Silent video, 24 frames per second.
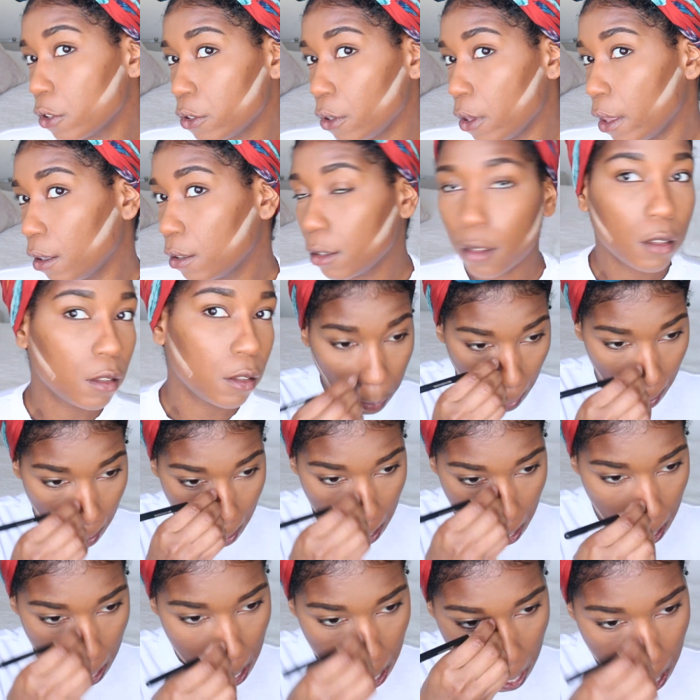Just kind of
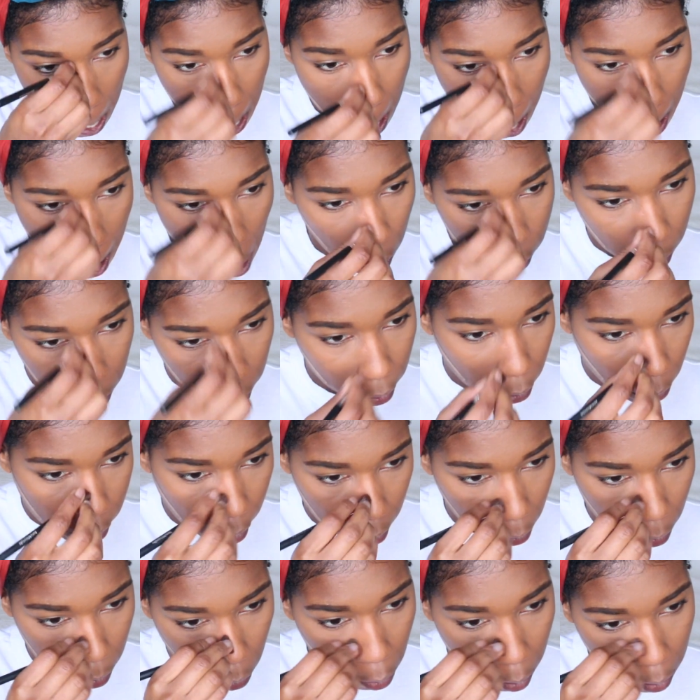blend the nose out a little bit
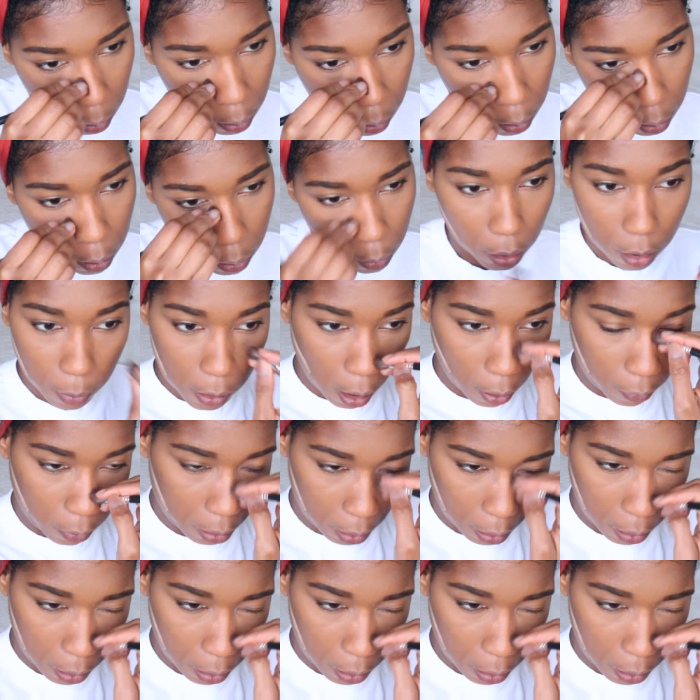more. Just want that